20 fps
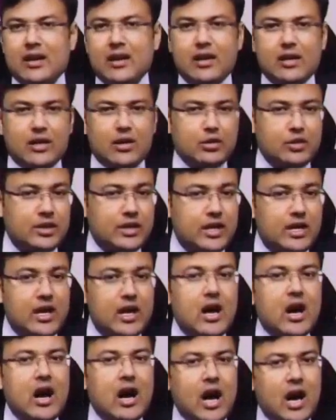Now see
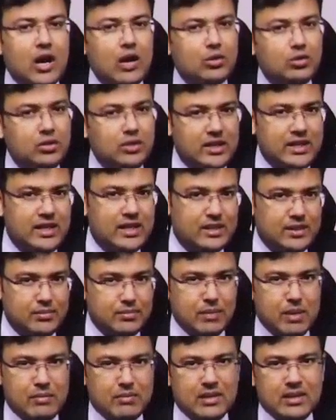how these
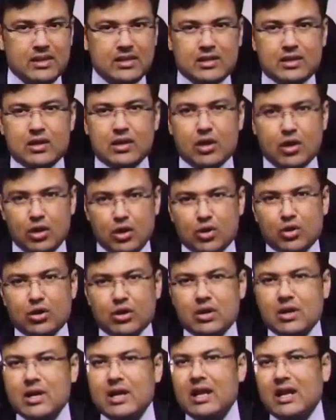bubbles
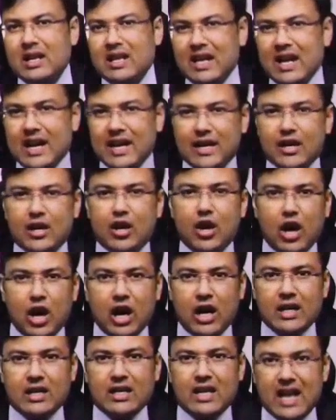look like
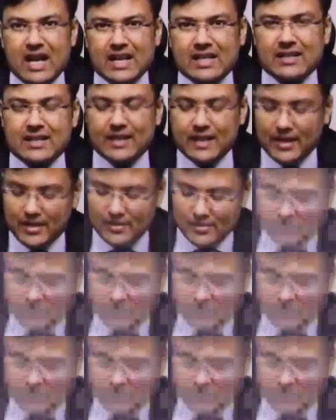on X-ray.